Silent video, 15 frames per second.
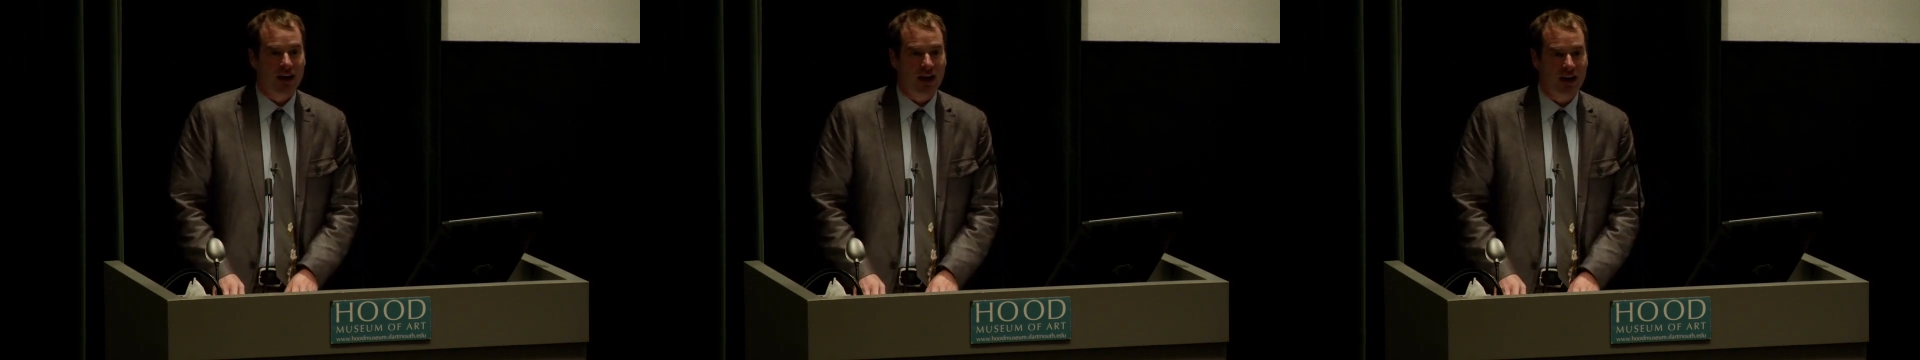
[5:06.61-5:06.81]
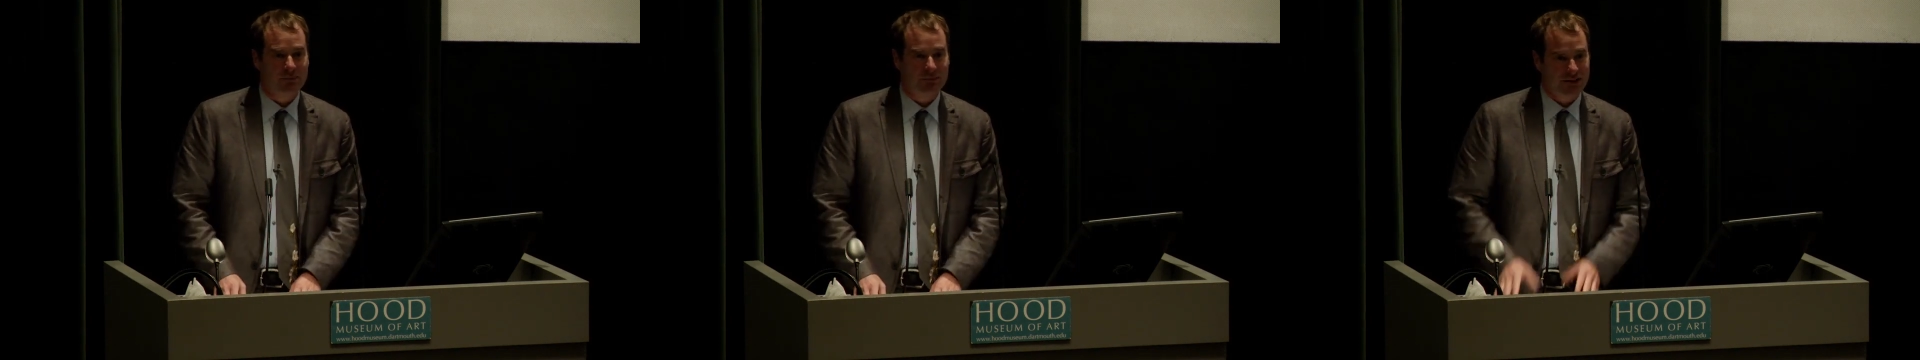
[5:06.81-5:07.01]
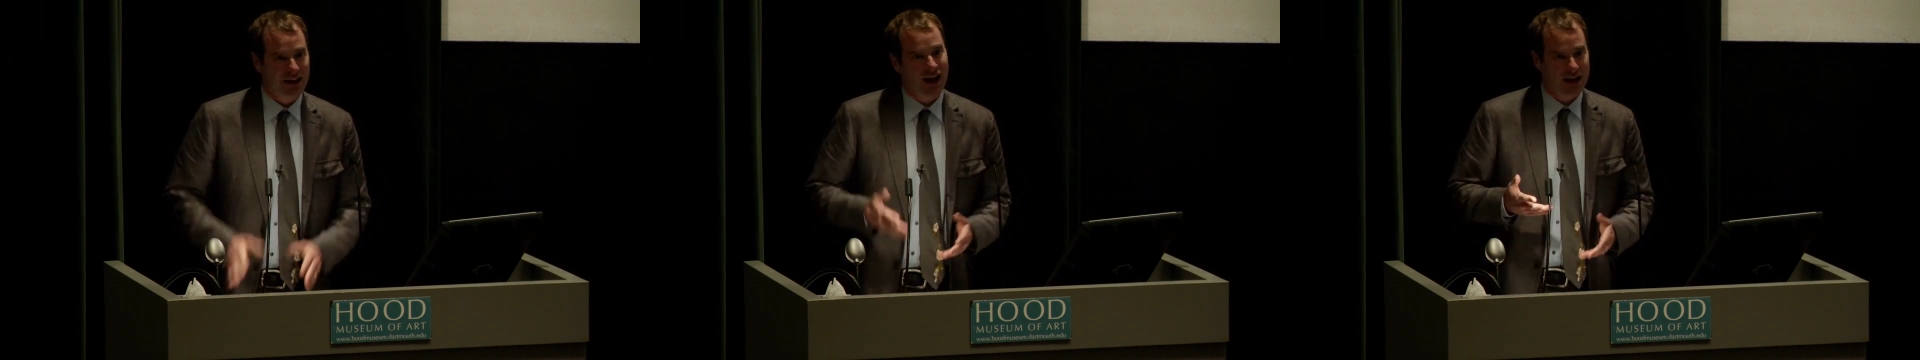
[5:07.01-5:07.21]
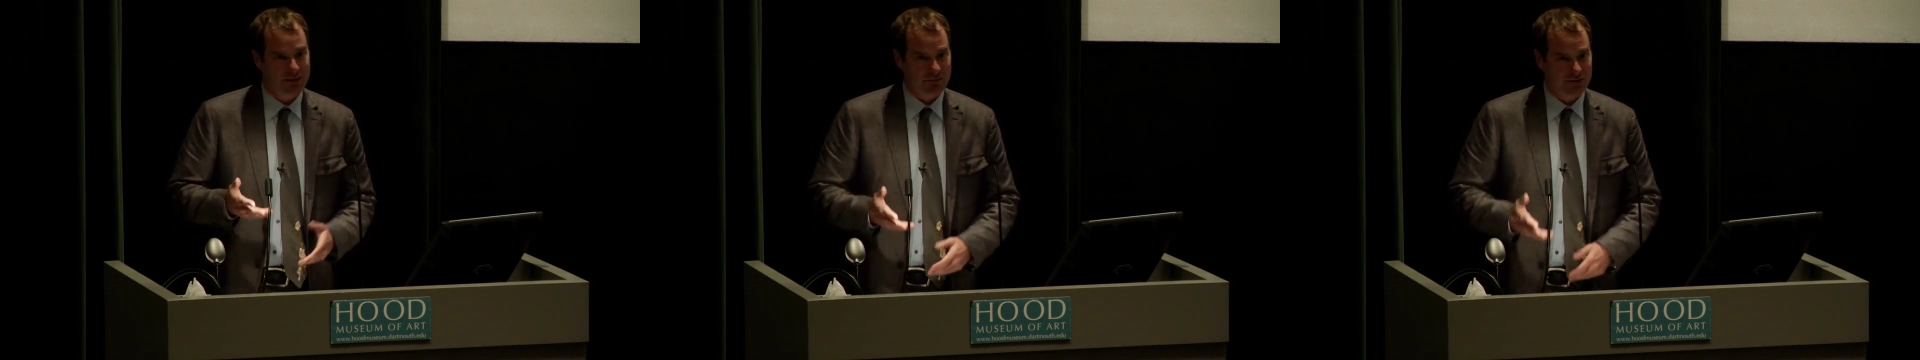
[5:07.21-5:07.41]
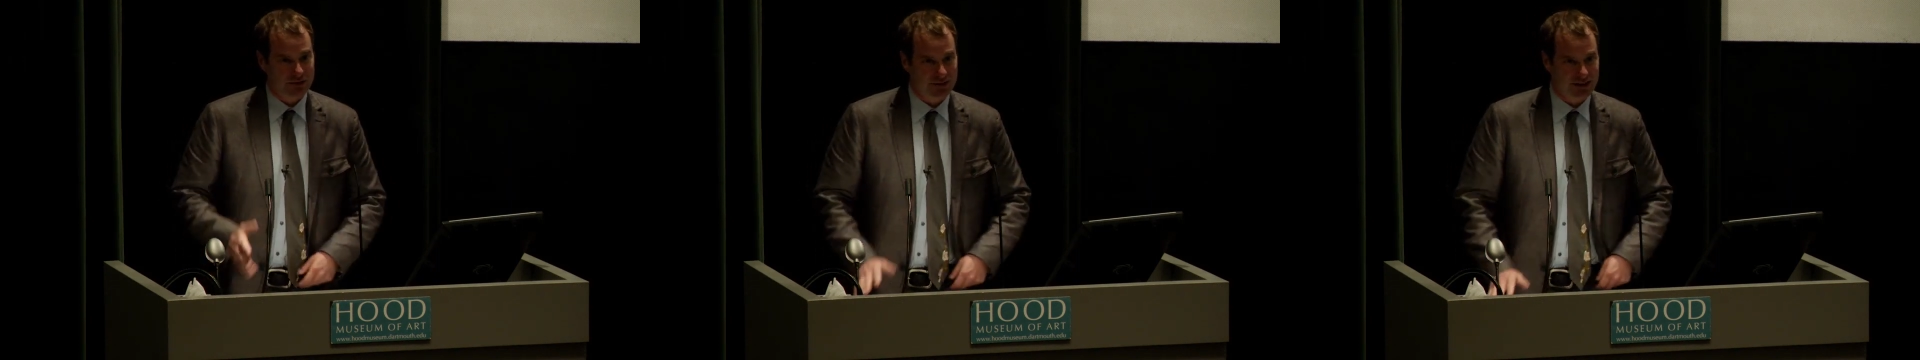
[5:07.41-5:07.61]
um,
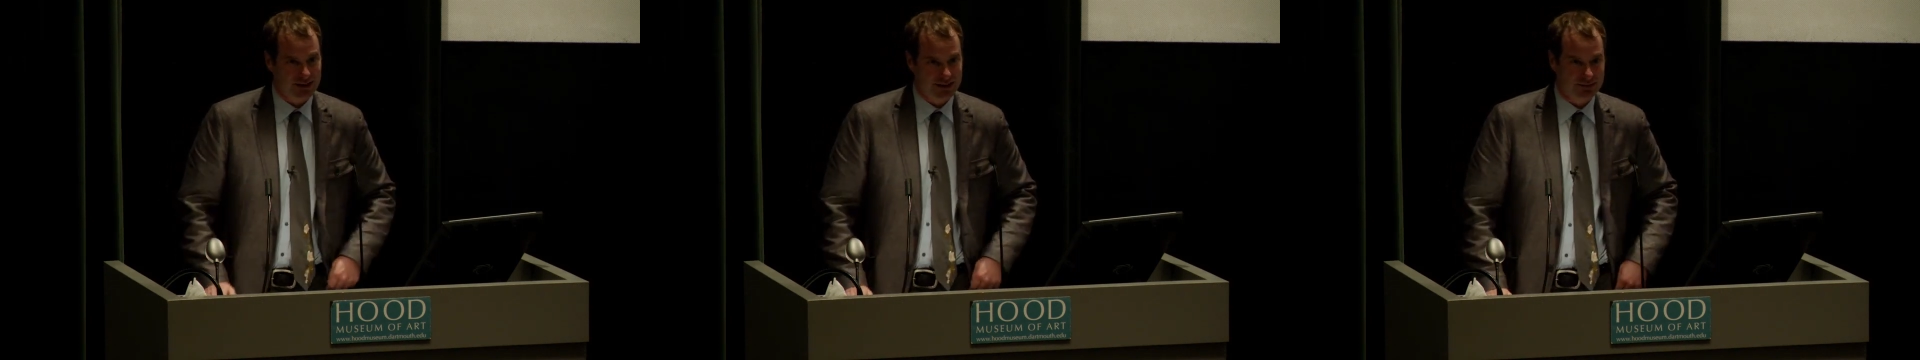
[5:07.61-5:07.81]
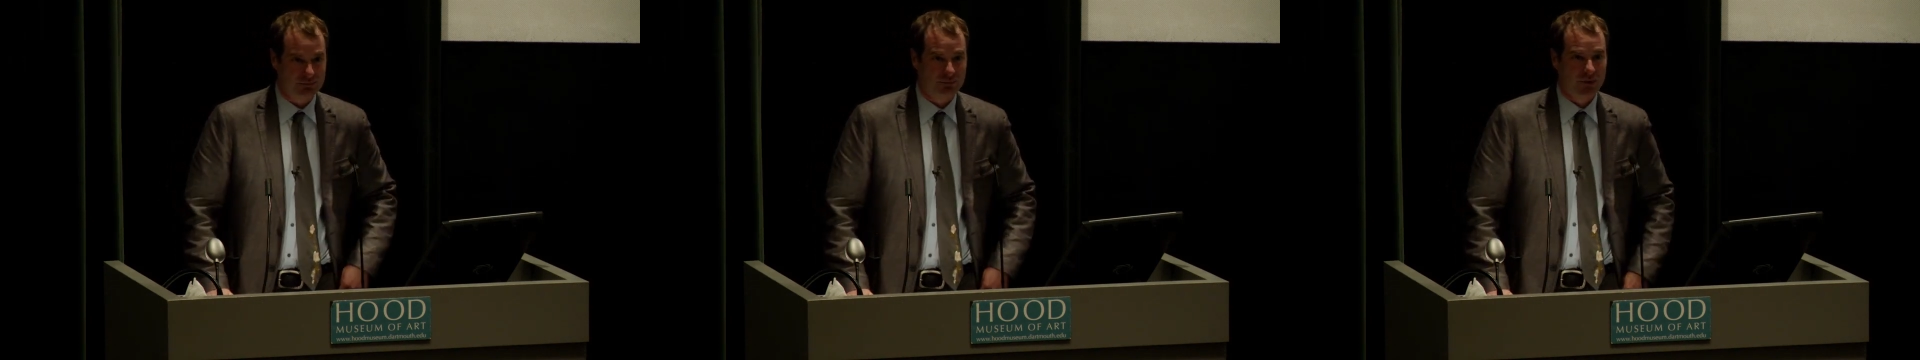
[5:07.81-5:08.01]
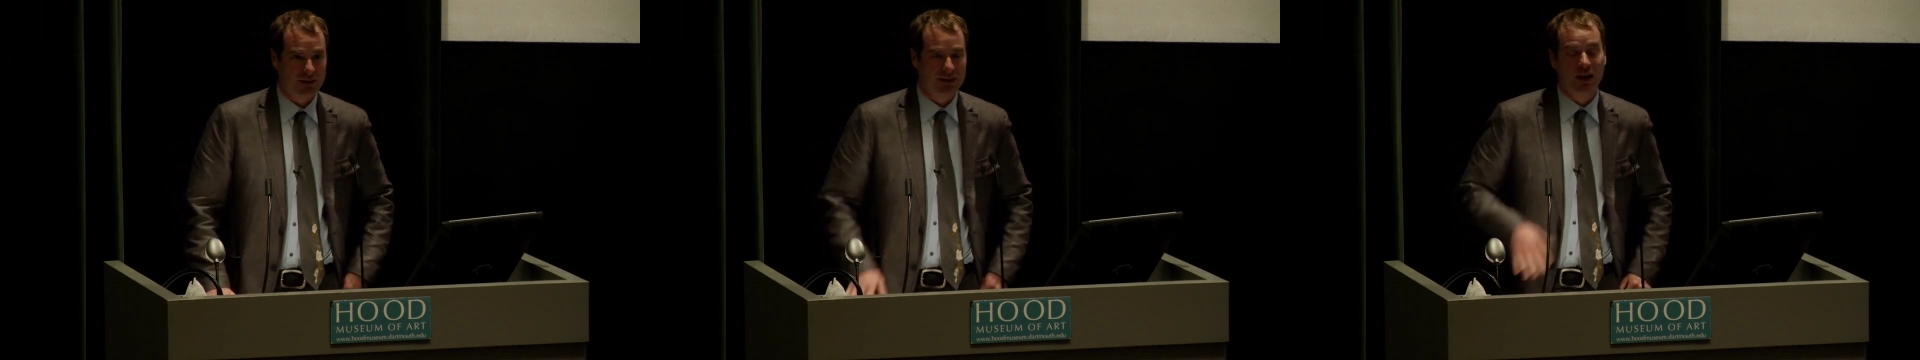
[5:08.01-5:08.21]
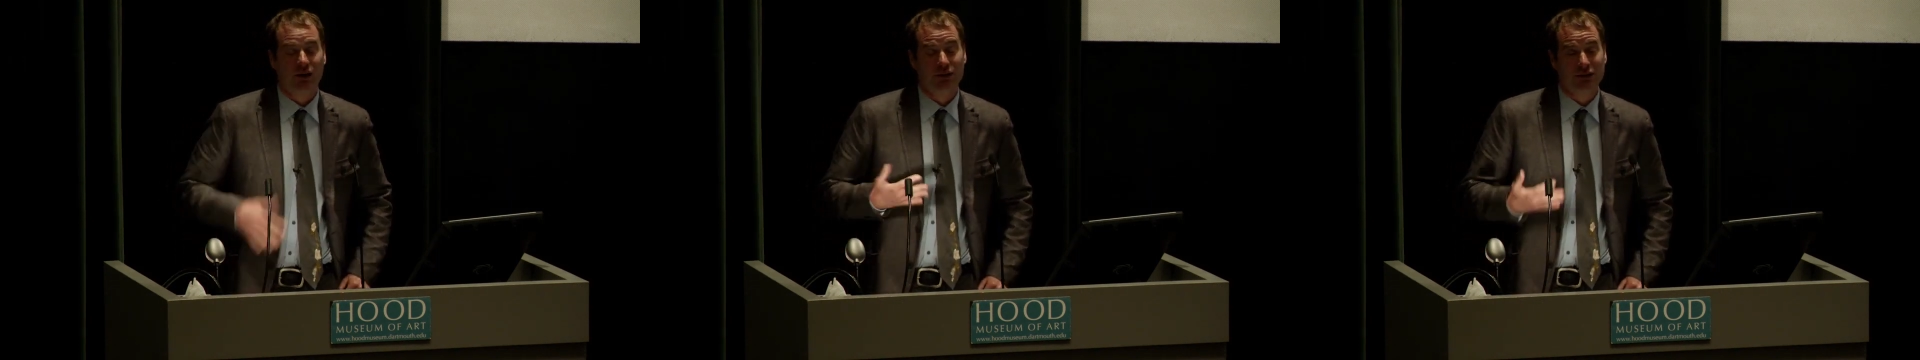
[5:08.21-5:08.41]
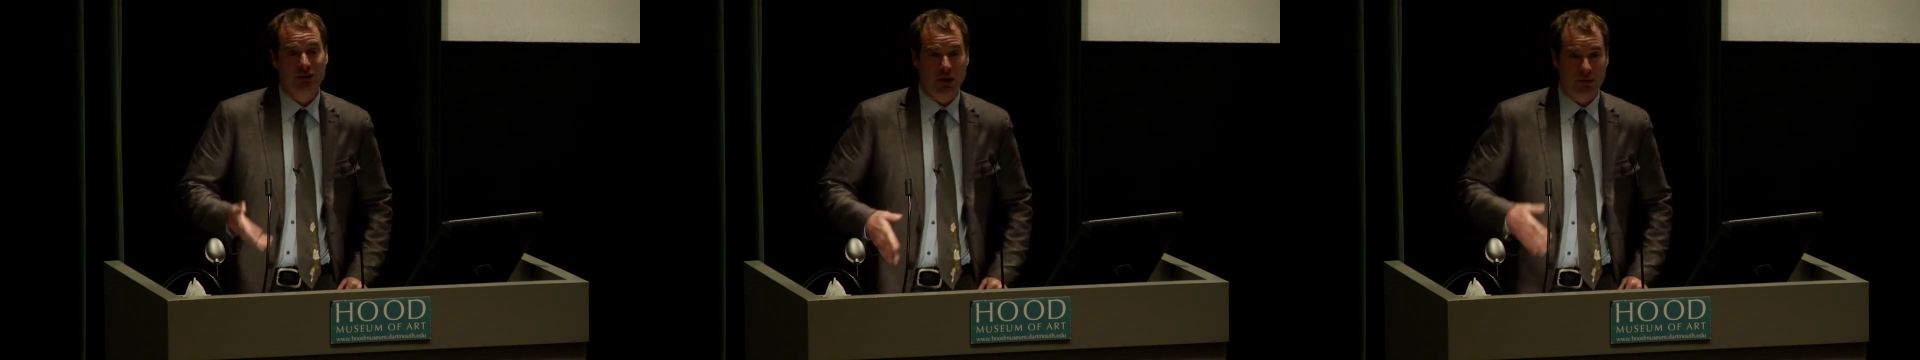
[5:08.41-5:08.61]
time visiting not
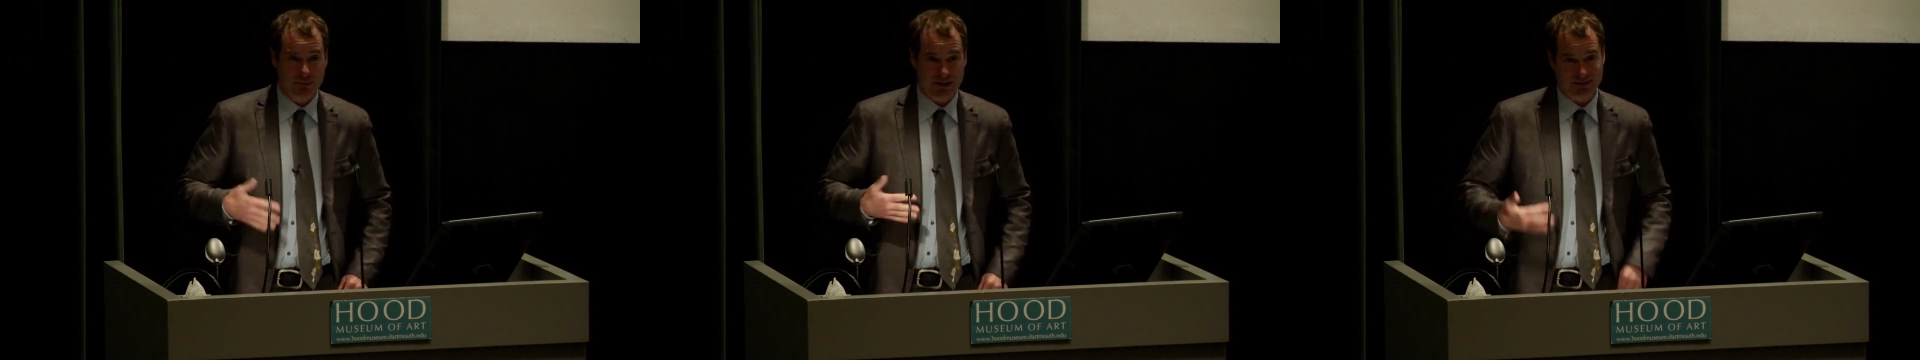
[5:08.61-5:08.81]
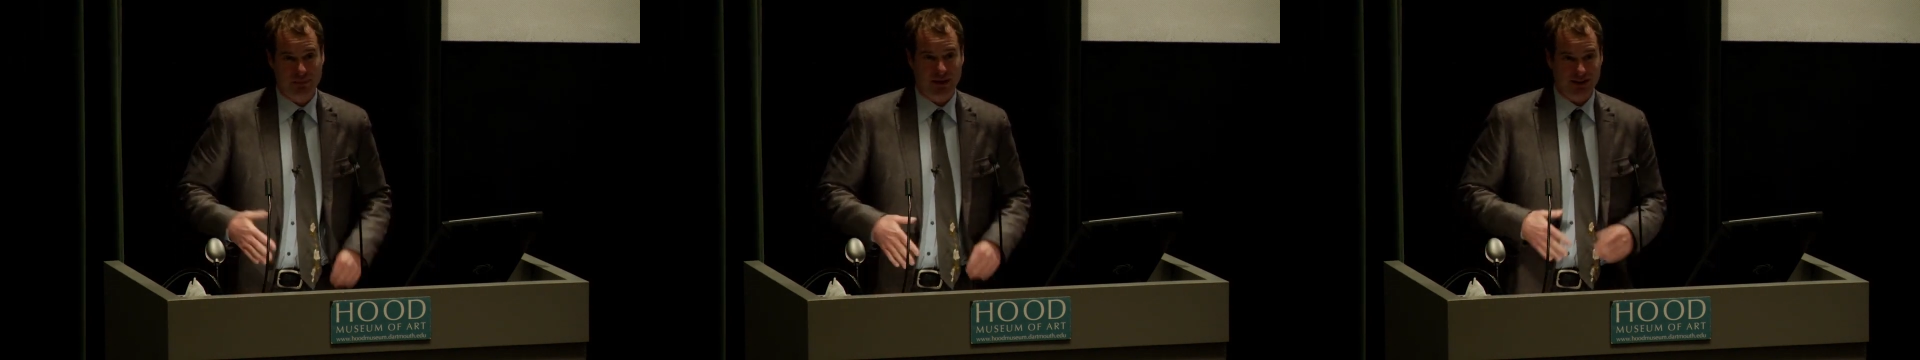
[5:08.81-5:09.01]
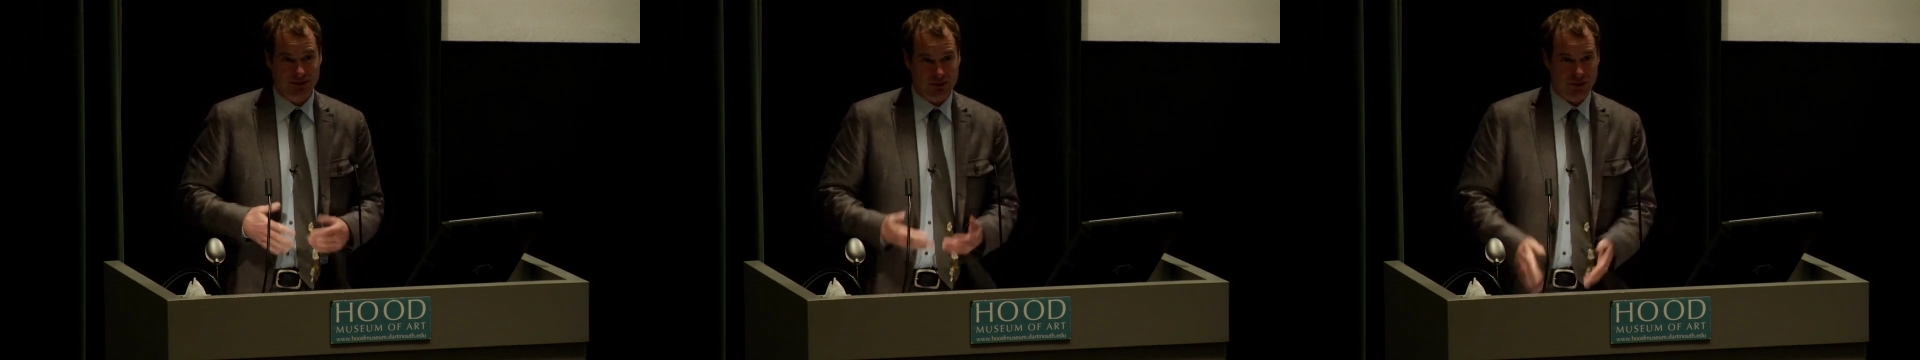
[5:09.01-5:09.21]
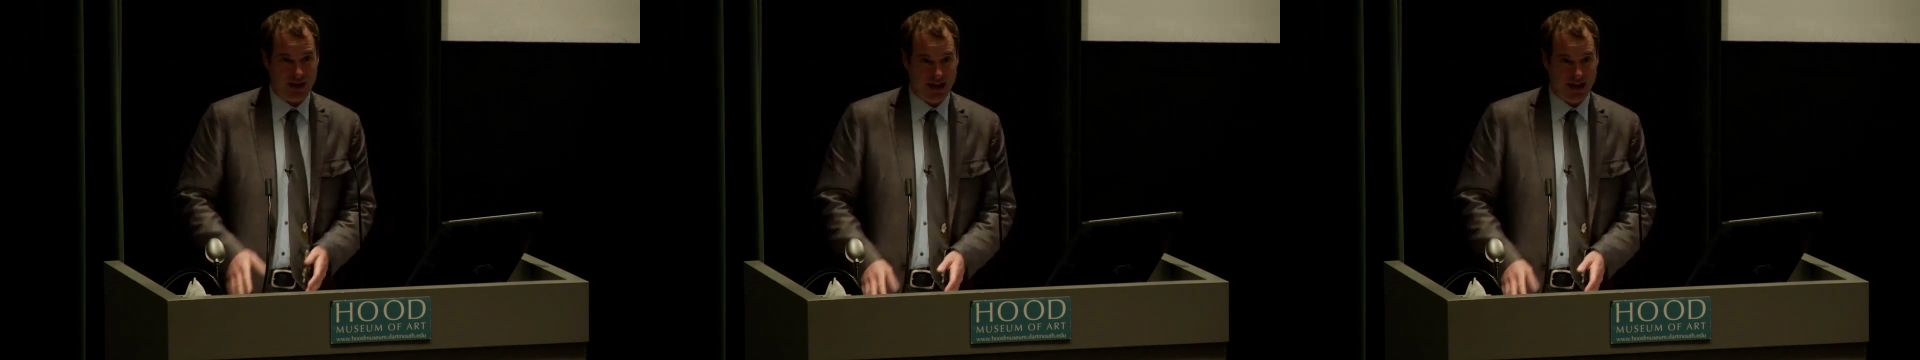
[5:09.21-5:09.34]
only Dartmouth, but New